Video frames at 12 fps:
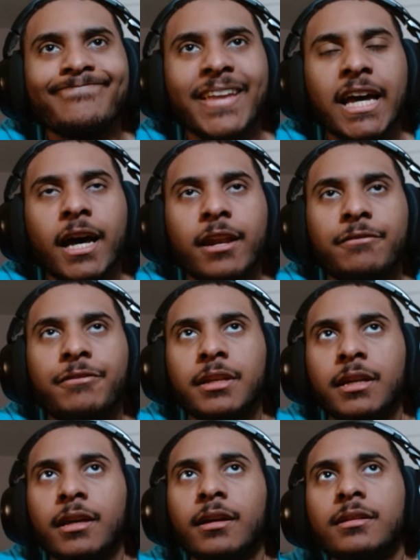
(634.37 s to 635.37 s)

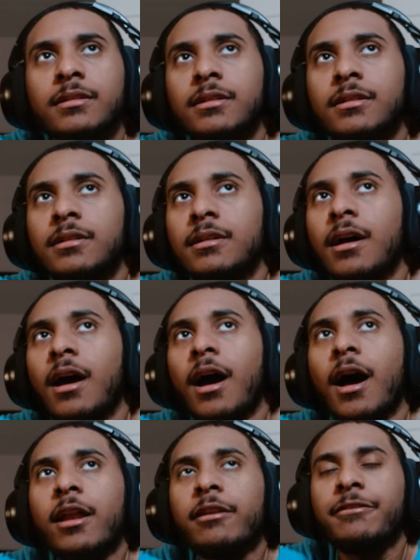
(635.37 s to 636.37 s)
150k.
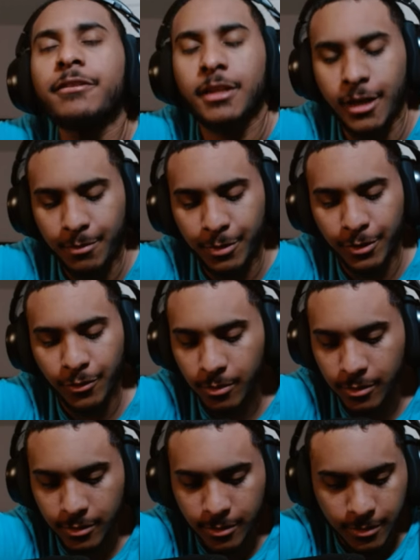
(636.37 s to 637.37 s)
150k per
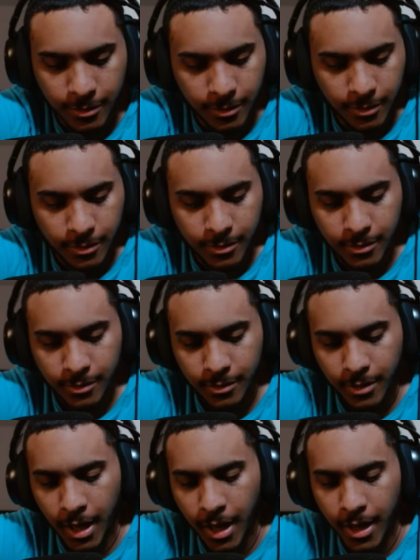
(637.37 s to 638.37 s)
normal.
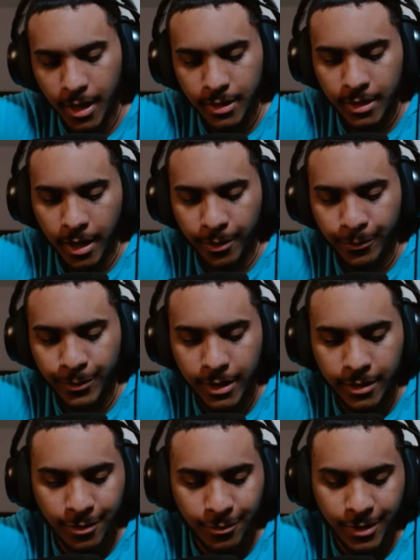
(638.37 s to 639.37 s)
Yeah, we
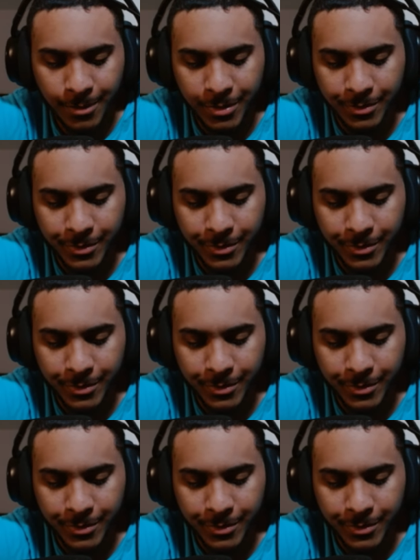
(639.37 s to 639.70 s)
don't want to put him